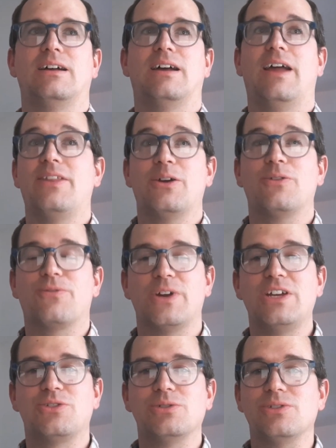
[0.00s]
And there are
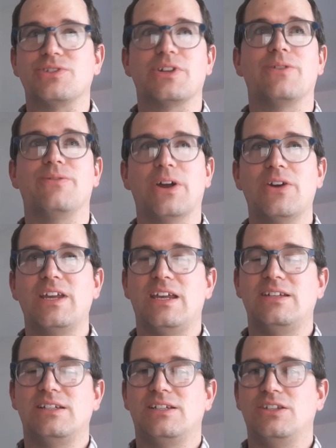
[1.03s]
free tools that are very
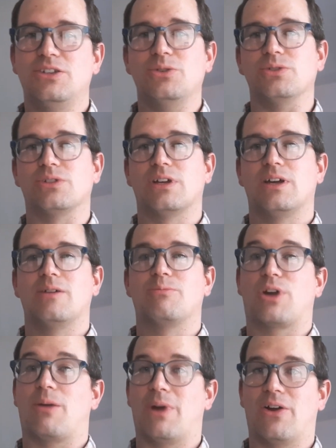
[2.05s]
easy to use,
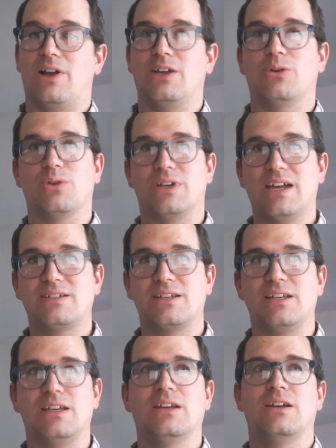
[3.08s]
primarily
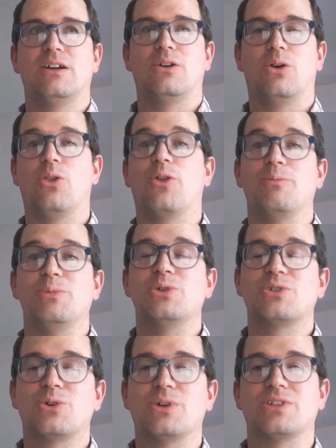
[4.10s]
Audacity, although
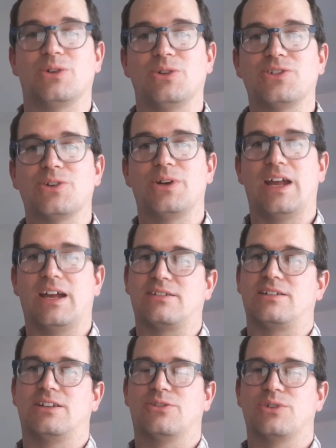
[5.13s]
MuseScore is also an
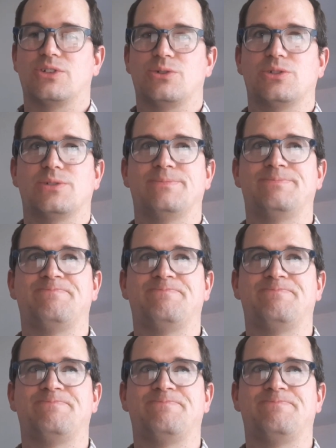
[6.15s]
excellent resource.